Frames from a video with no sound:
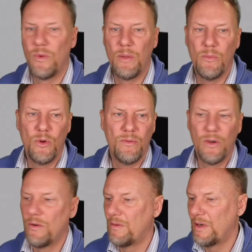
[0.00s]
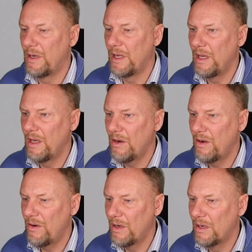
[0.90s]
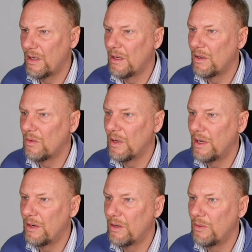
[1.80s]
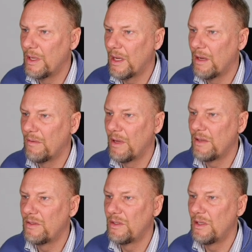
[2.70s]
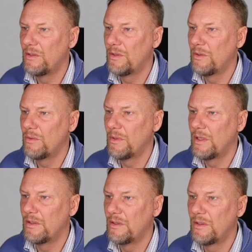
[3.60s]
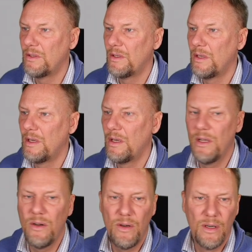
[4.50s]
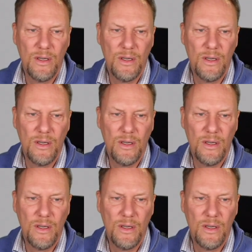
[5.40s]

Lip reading: we move over here. Where do we have ST2 is here.